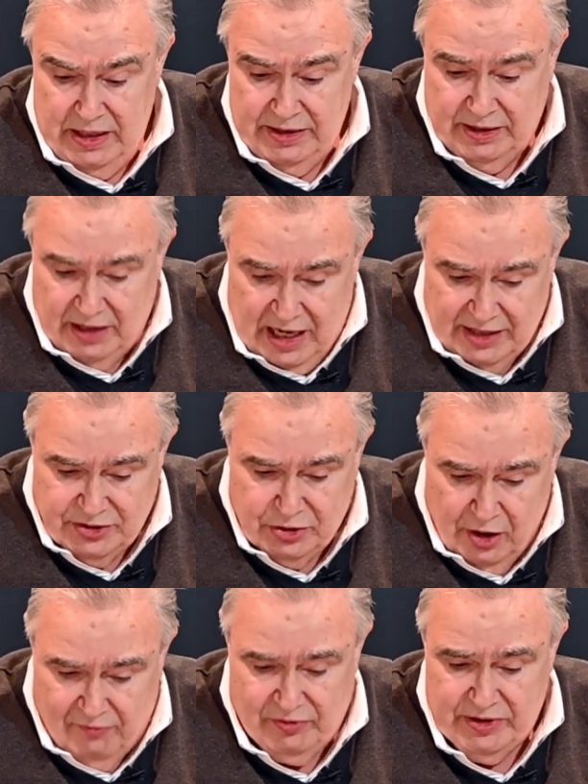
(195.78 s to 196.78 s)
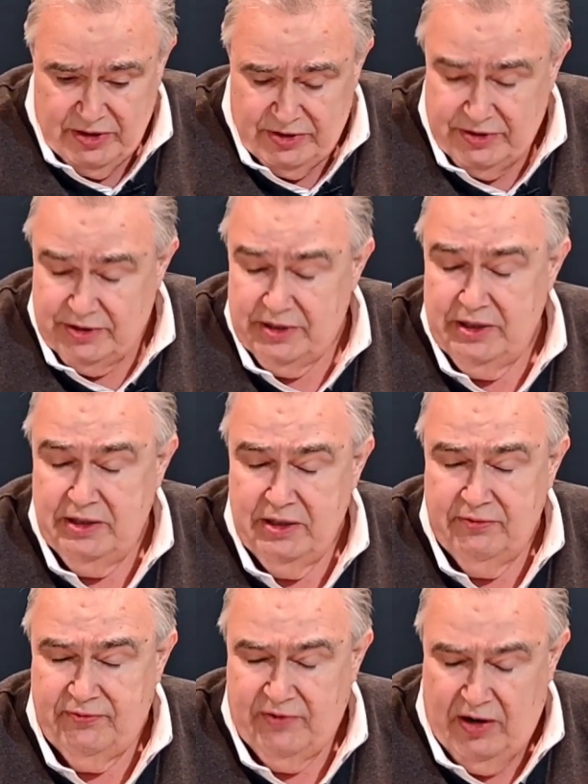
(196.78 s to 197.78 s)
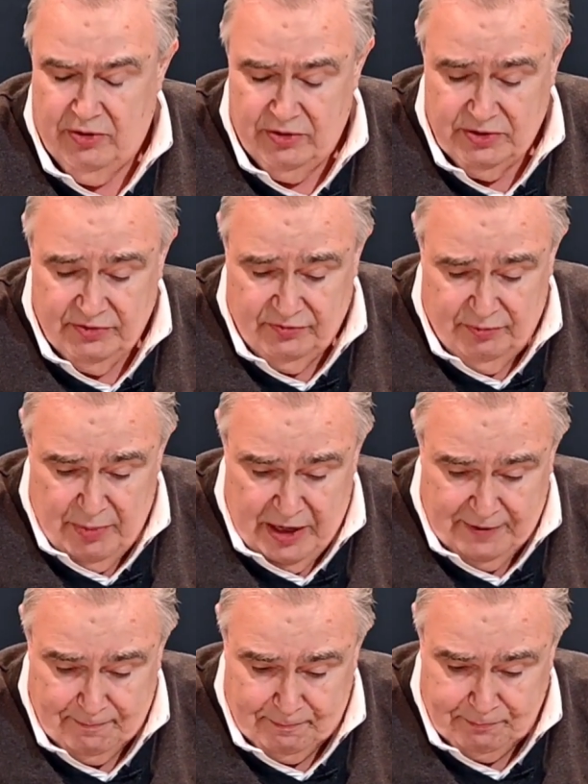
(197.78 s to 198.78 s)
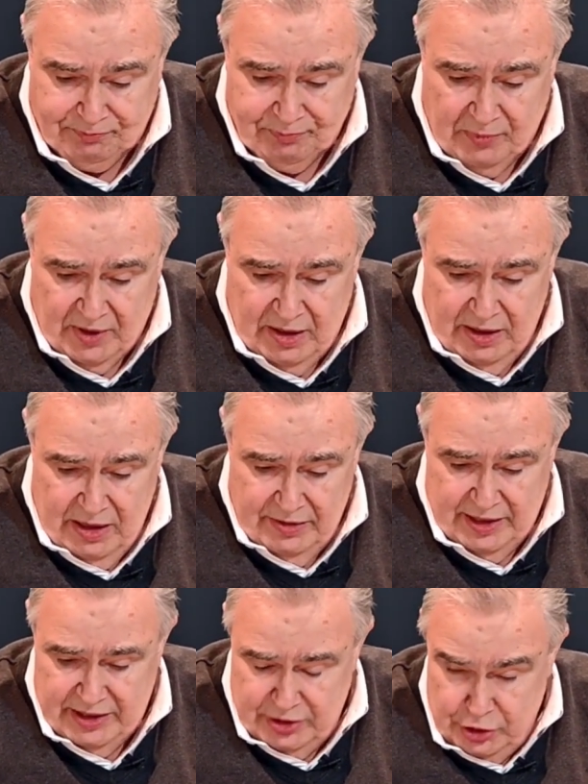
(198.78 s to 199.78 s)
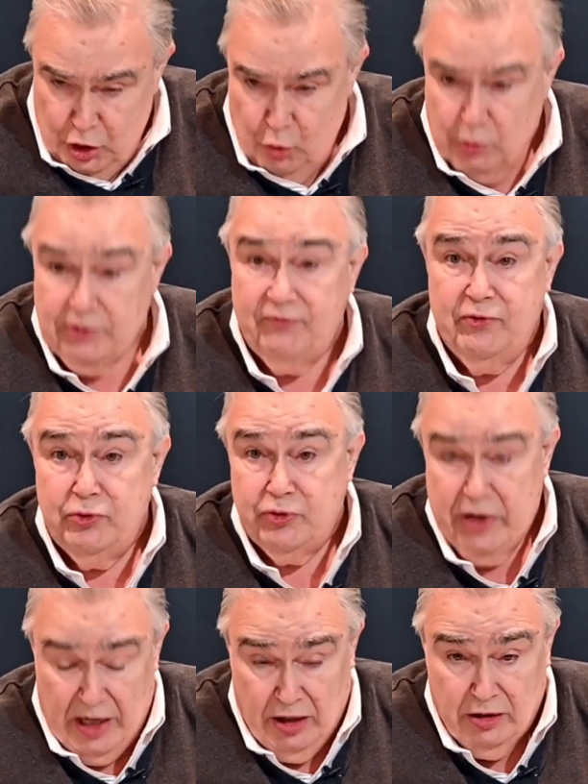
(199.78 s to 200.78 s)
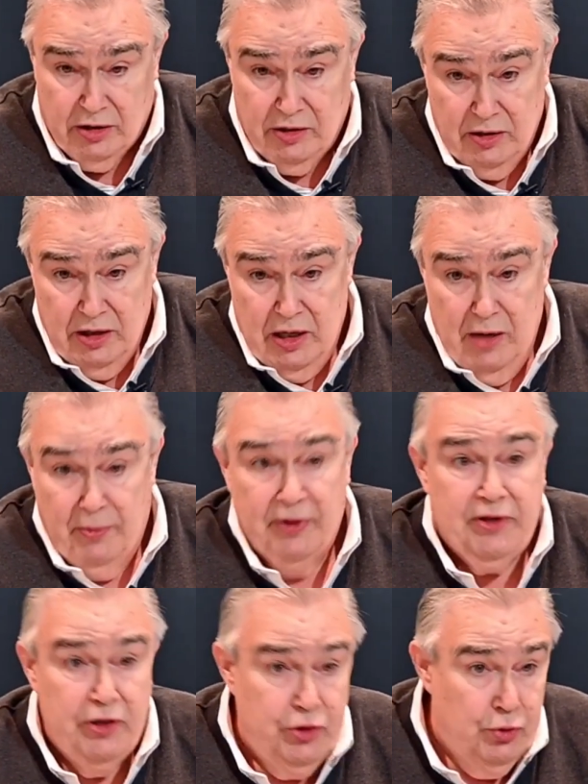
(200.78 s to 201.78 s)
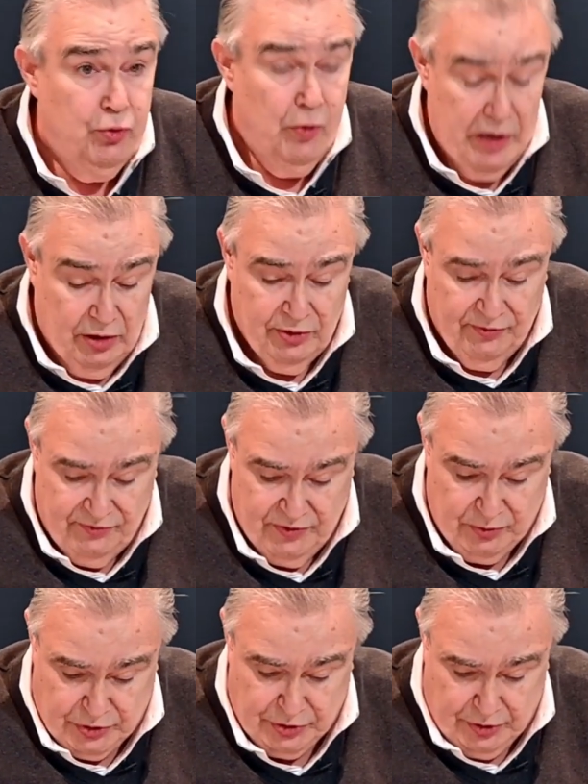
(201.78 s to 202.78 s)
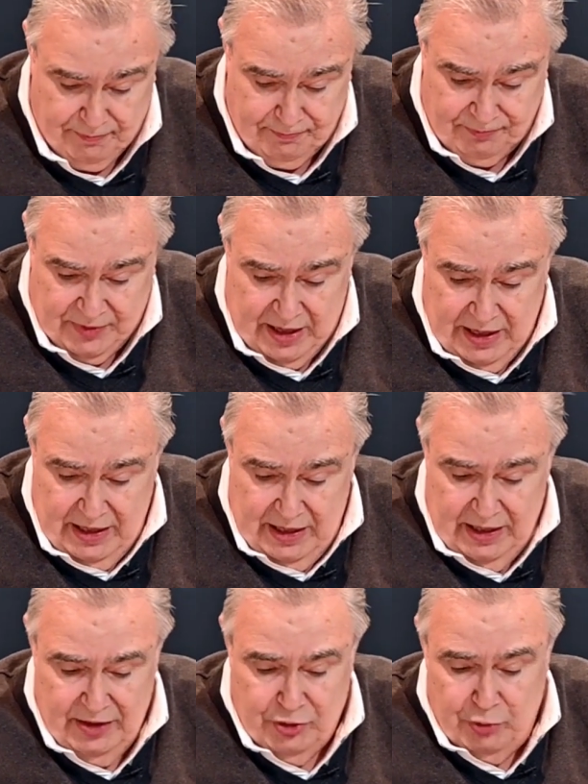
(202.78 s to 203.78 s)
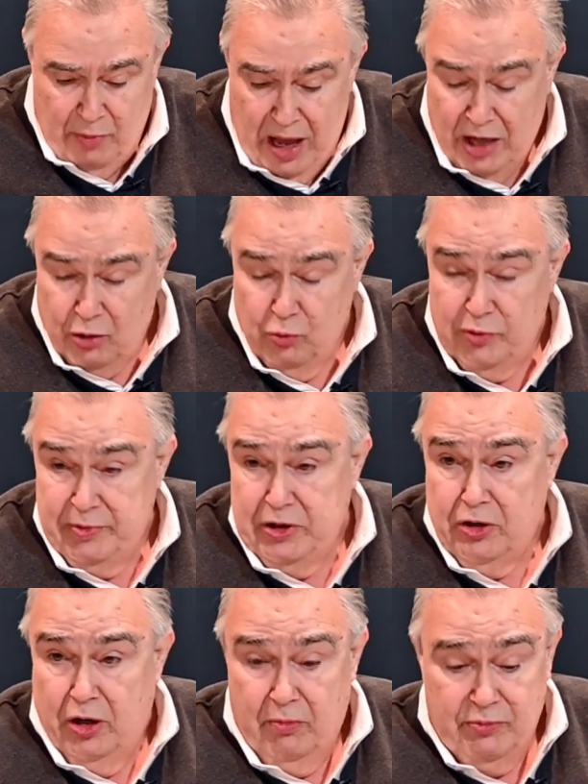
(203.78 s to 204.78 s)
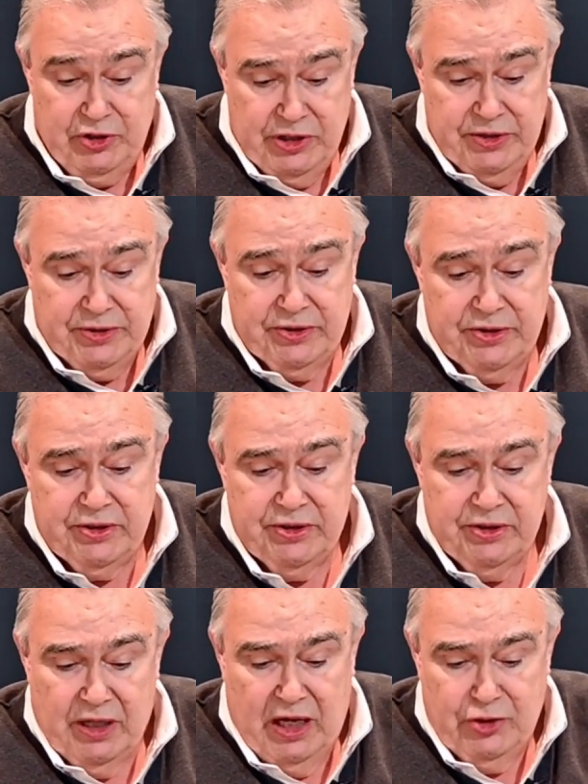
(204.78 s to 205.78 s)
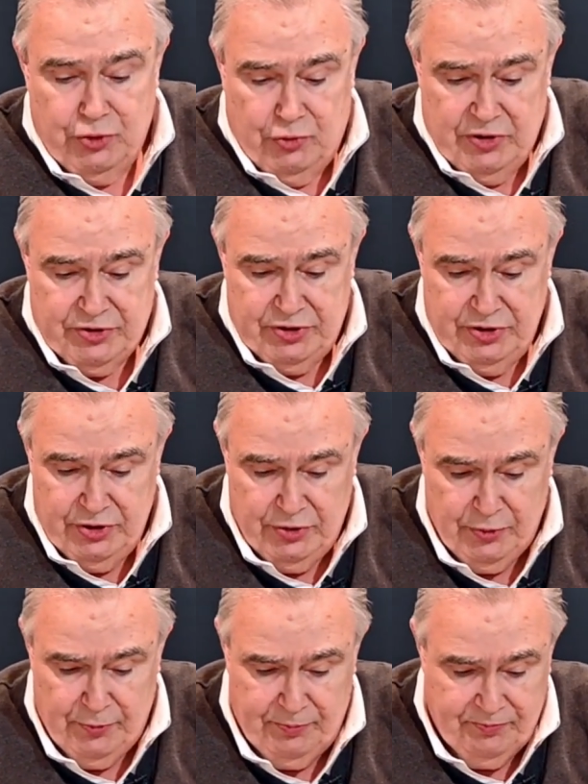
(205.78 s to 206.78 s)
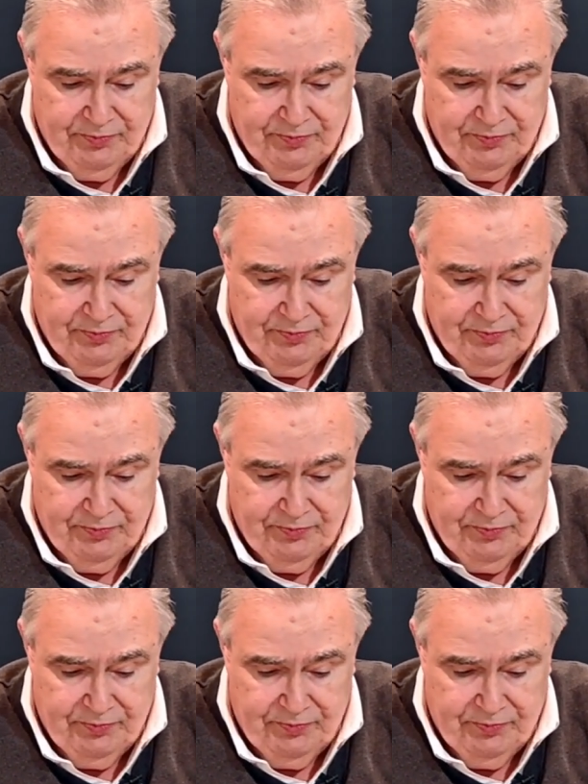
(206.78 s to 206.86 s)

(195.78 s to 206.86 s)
to God's governance in the affairs of men. They didn't know what the future held, but they knew who held the future. And their motto would become, Jesus, I trust in you.